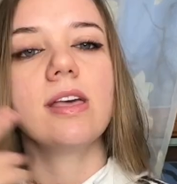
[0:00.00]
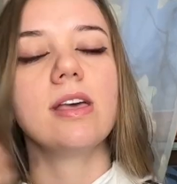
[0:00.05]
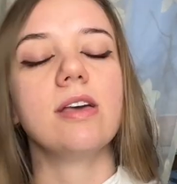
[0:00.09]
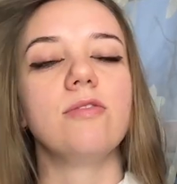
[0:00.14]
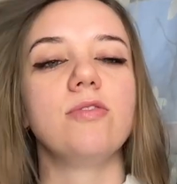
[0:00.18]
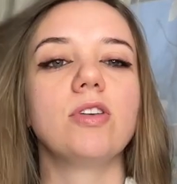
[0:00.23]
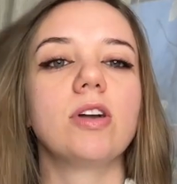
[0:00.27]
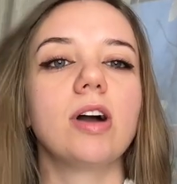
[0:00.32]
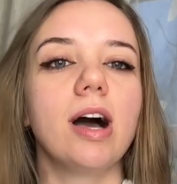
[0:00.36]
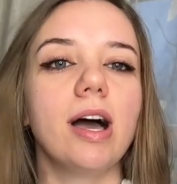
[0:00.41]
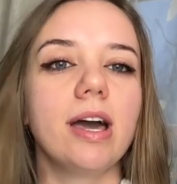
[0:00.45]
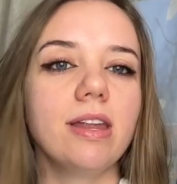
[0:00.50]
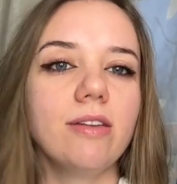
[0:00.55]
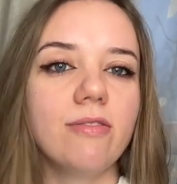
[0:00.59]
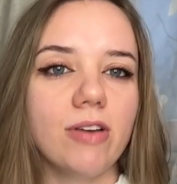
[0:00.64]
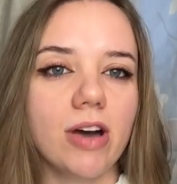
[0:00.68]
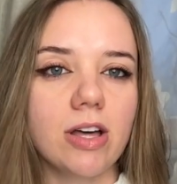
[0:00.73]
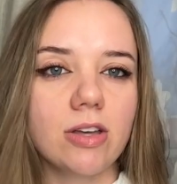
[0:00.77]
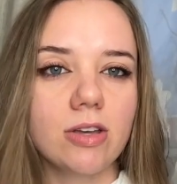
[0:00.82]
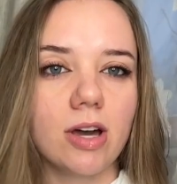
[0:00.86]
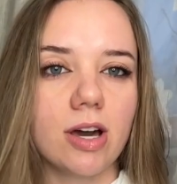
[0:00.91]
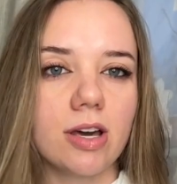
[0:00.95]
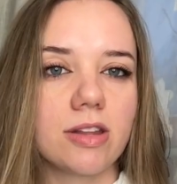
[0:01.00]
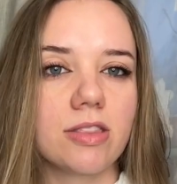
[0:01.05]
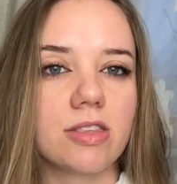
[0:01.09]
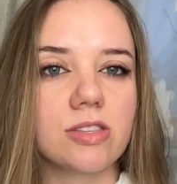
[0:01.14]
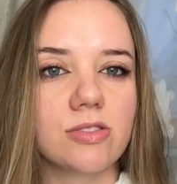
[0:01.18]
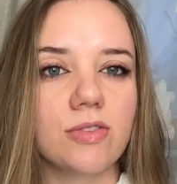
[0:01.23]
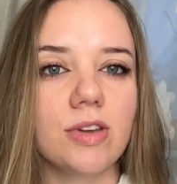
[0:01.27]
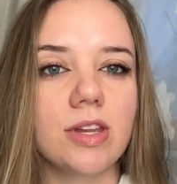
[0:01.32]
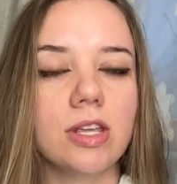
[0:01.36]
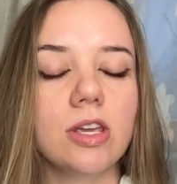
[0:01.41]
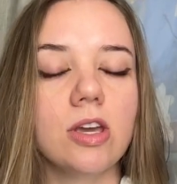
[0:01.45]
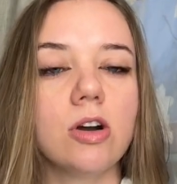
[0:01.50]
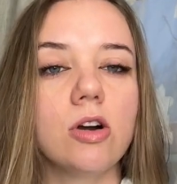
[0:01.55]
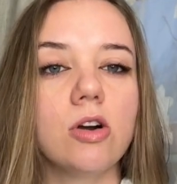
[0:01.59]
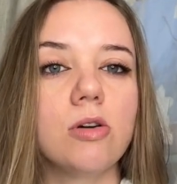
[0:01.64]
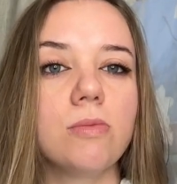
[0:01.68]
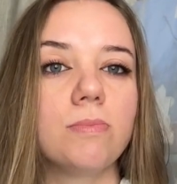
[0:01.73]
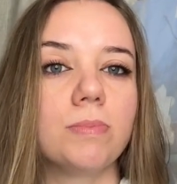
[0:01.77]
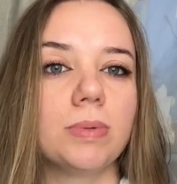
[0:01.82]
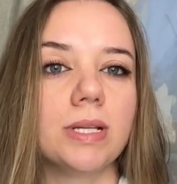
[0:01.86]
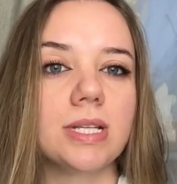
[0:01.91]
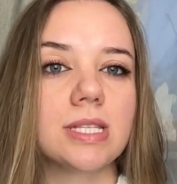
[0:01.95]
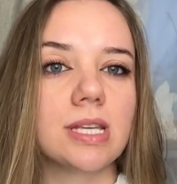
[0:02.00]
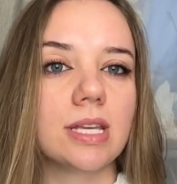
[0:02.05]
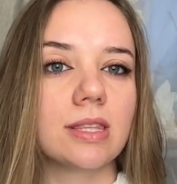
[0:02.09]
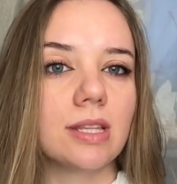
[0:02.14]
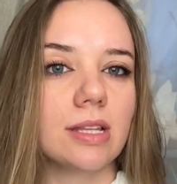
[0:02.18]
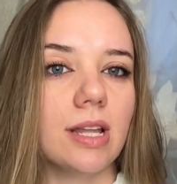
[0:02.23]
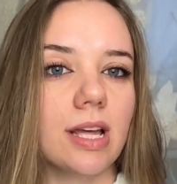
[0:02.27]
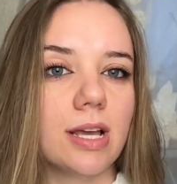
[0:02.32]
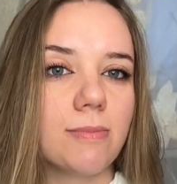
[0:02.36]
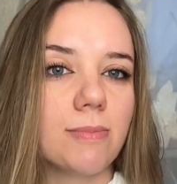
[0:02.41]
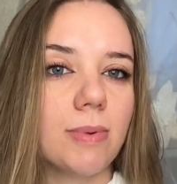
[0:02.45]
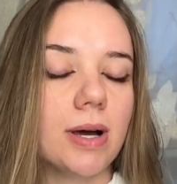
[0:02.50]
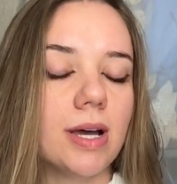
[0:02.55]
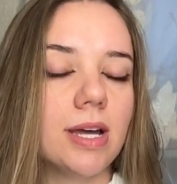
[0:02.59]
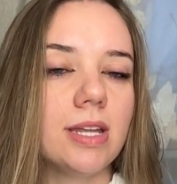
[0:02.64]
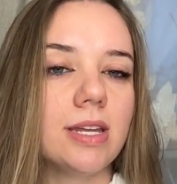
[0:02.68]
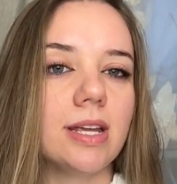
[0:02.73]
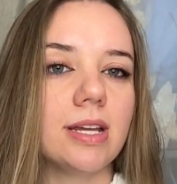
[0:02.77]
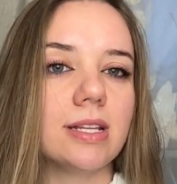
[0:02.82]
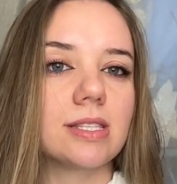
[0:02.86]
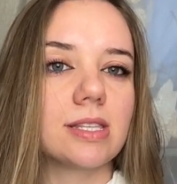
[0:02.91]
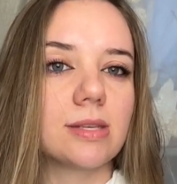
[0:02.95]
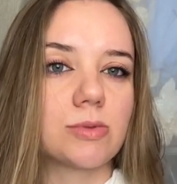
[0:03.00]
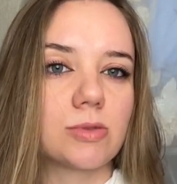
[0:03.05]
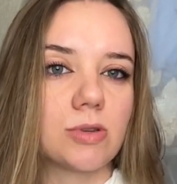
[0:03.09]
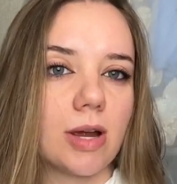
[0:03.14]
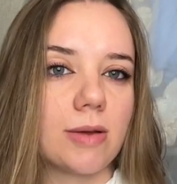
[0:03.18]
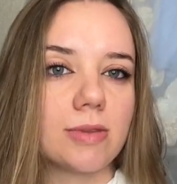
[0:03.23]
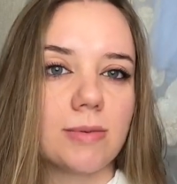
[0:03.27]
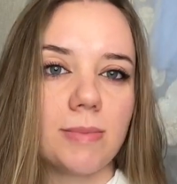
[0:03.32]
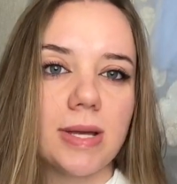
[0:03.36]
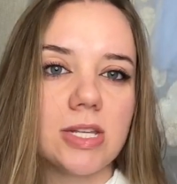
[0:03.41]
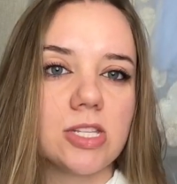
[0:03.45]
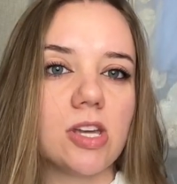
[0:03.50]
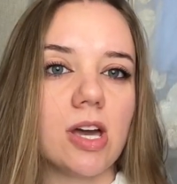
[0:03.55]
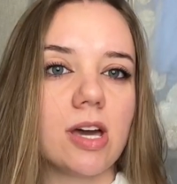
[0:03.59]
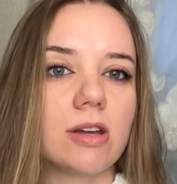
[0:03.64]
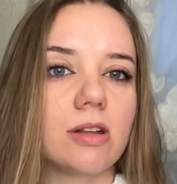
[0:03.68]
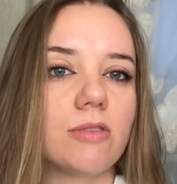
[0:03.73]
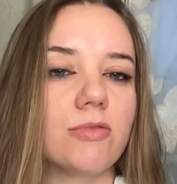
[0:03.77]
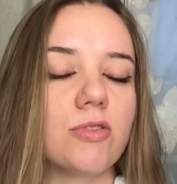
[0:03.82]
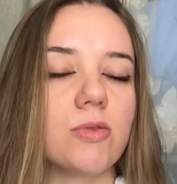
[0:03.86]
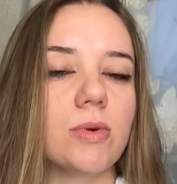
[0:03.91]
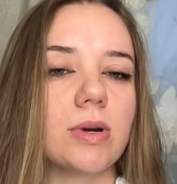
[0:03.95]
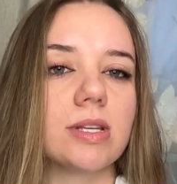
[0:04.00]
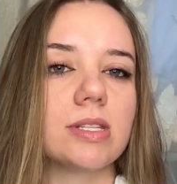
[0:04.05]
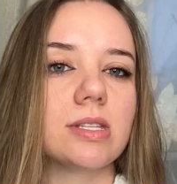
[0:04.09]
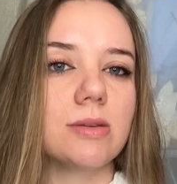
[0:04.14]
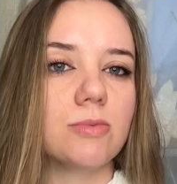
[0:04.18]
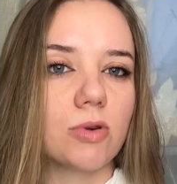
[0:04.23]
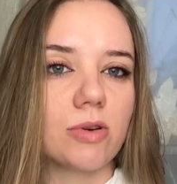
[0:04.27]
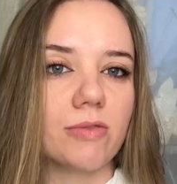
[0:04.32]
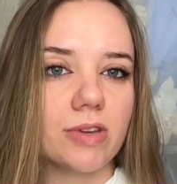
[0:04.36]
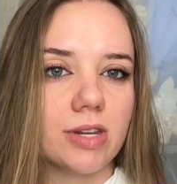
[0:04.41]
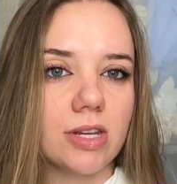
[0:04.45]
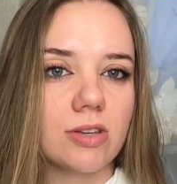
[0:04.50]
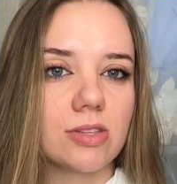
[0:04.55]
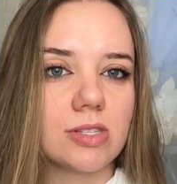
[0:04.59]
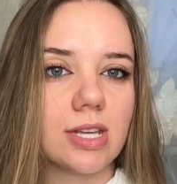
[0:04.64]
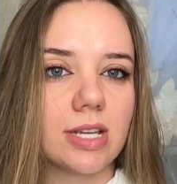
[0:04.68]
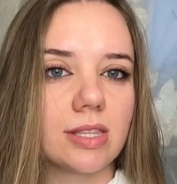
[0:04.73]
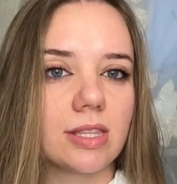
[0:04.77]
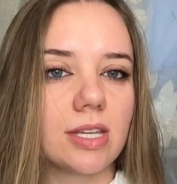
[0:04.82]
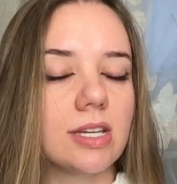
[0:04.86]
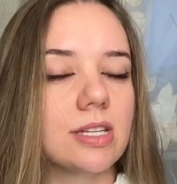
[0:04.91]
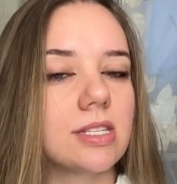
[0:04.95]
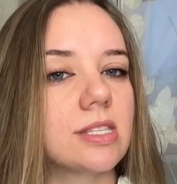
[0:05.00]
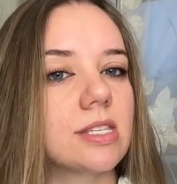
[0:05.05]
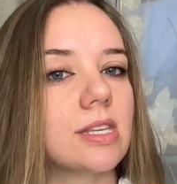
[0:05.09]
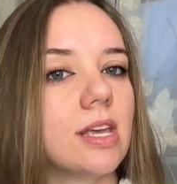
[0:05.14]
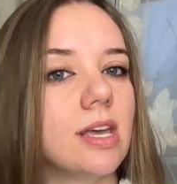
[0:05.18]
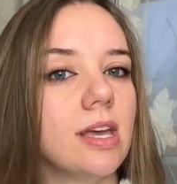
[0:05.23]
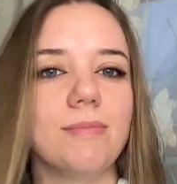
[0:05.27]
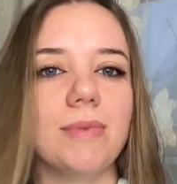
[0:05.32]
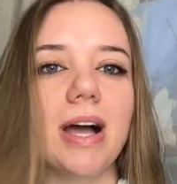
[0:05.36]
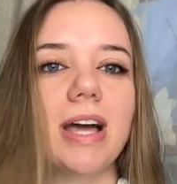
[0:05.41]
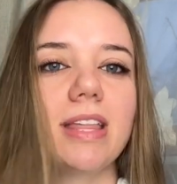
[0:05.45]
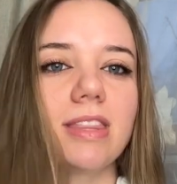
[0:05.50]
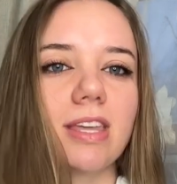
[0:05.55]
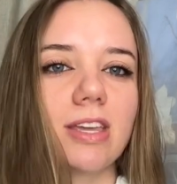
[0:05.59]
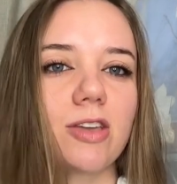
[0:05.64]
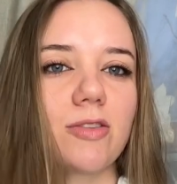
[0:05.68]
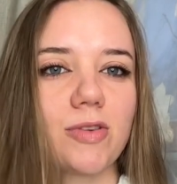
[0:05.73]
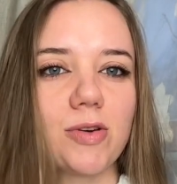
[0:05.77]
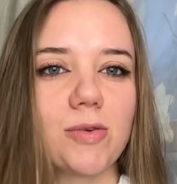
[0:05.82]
If you got any value out of this video, please hit the like button and subscribe to my channel if you want to see more videos like this. And thank you for